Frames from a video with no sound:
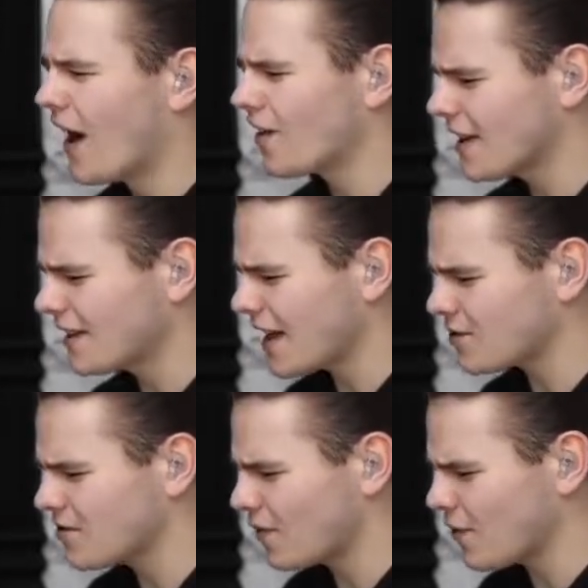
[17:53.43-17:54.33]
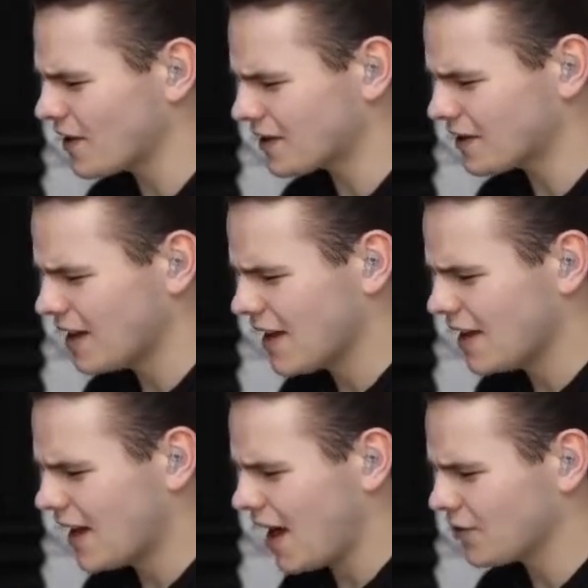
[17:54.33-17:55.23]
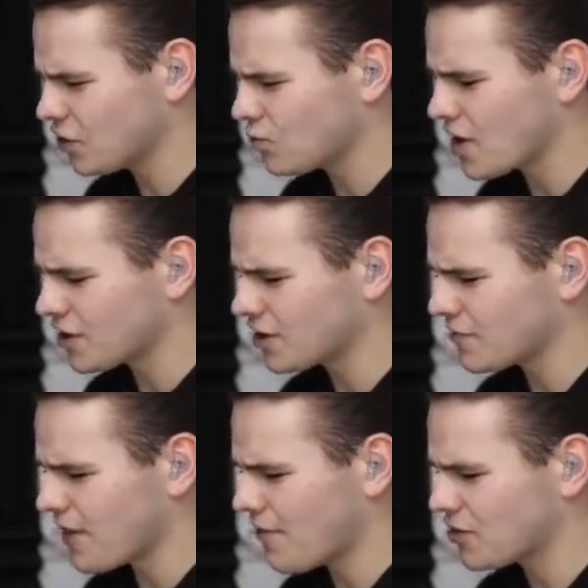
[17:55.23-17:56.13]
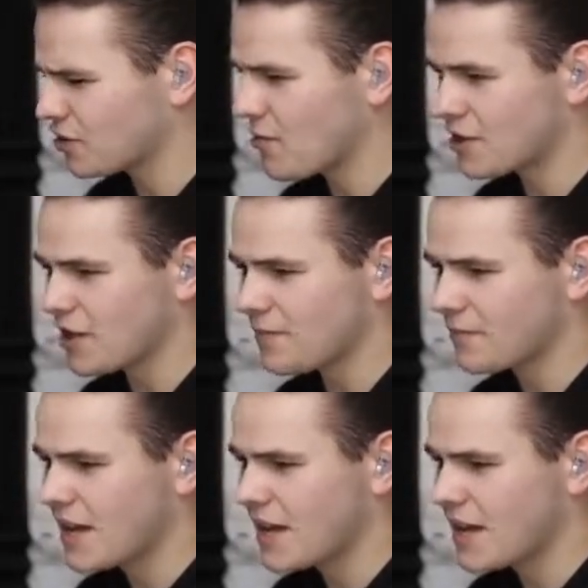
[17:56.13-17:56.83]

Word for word: I don't like that new voice. I have to switch. I have to switch it.